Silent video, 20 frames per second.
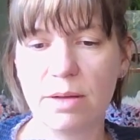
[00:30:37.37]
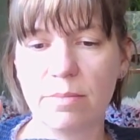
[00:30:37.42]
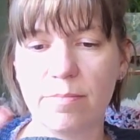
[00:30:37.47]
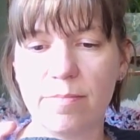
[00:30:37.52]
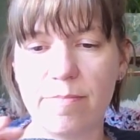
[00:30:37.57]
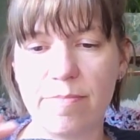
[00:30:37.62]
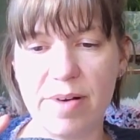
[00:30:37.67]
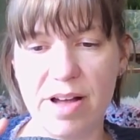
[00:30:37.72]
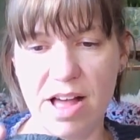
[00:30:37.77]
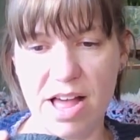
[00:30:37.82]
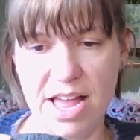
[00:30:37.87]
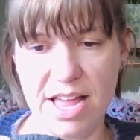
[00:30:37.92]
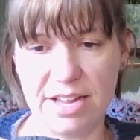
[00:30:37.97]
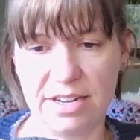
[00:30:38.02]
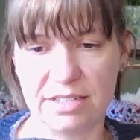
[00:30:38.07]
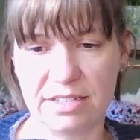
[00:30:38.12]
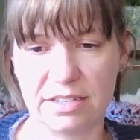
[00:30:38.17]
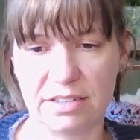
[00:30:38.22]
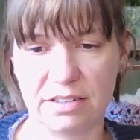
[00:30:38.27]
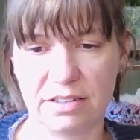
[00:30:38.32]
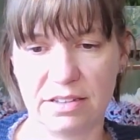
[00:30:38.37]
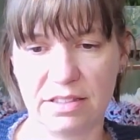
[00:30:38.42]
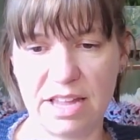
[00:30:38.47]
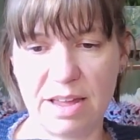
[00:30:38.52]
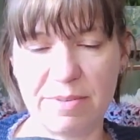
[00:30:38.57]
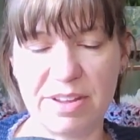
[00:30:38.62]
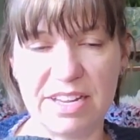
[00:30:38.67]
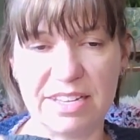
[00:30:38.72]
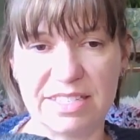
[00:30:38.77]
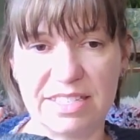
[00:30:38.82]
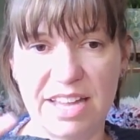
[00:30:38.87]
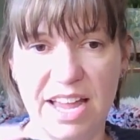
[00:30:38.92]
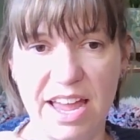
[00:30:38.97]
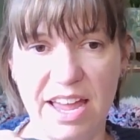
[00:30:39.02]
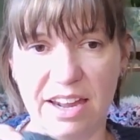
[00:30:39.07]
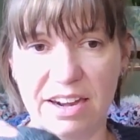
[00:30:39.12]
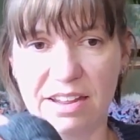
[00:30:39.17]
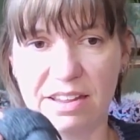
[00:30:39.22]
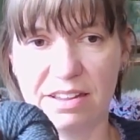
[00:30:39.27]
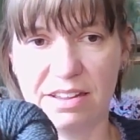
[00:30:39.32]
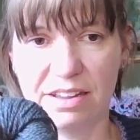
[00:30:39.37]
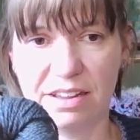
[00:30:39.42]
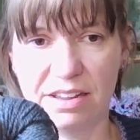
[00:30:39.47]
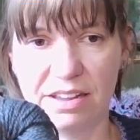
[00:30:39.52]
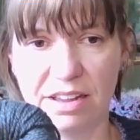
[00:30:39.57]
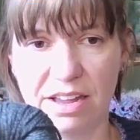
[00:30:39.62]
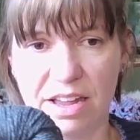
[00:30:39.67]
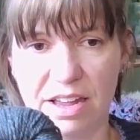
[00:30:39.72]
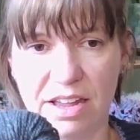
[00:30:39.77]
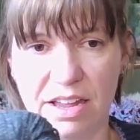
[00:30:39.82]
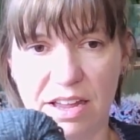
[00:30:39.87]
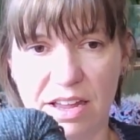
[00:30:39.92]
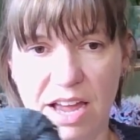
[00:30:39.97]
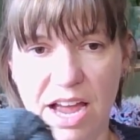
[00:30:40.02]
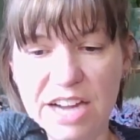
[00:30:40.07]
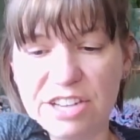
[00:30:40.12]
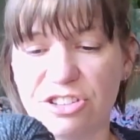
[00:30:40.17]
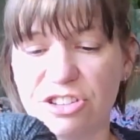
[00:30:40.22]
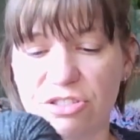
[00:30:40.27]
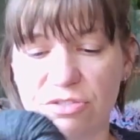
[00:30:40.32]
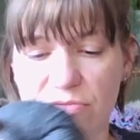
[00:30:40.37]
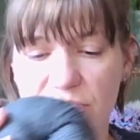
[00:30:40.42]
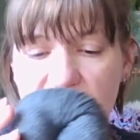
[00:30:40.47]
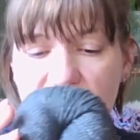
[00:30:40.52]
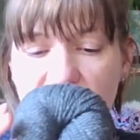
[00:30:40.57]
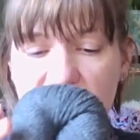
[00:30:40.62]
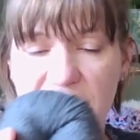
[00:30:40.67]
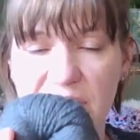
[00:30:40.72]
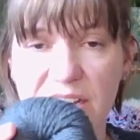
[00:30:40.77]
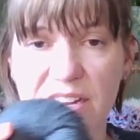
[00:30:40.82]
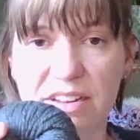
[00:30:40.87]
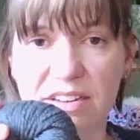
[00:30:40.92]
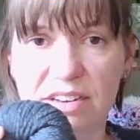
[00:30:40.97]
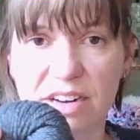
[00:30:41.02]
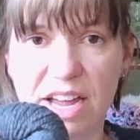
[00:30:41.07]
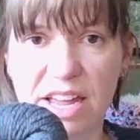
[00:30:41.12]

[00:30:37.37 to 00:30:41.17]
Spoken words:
But that being said, I do love it.